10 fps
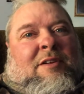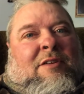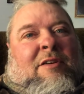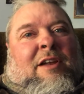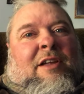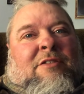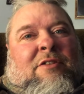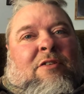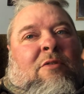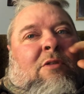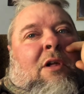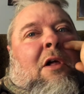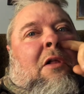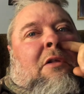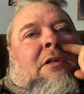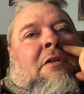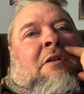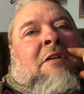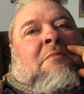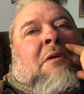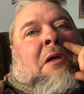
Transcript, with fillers: your hands are cold all the time,